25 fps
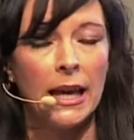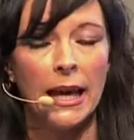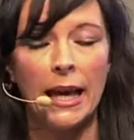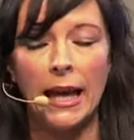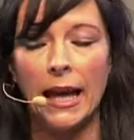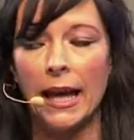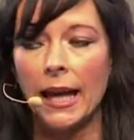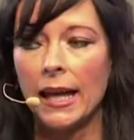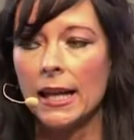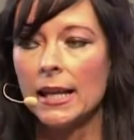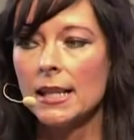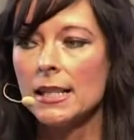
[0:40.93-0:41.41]

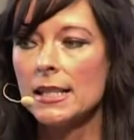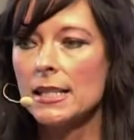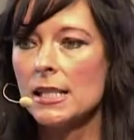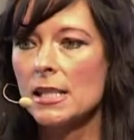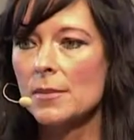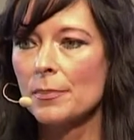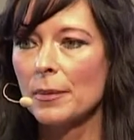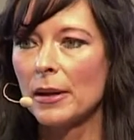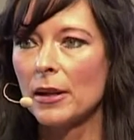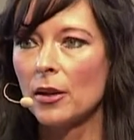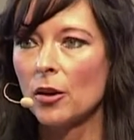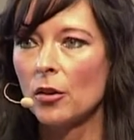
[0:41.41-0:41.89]
And
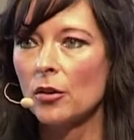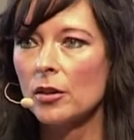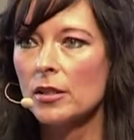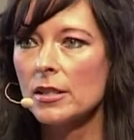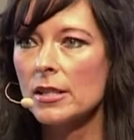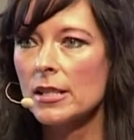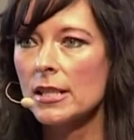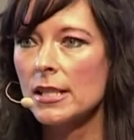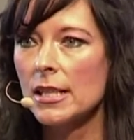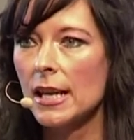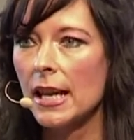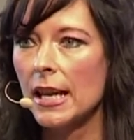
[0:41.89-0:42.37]
it's my honor
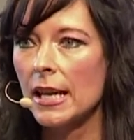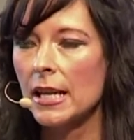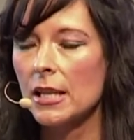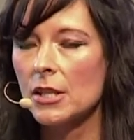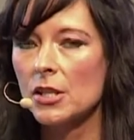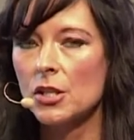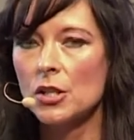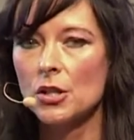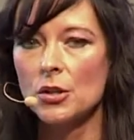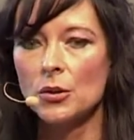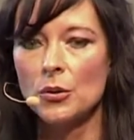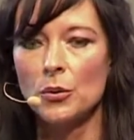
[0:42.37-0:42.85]
today
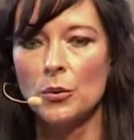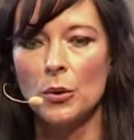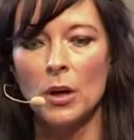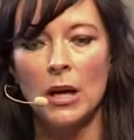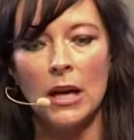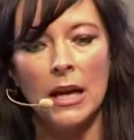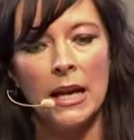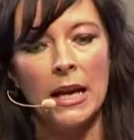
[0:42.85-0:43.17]
to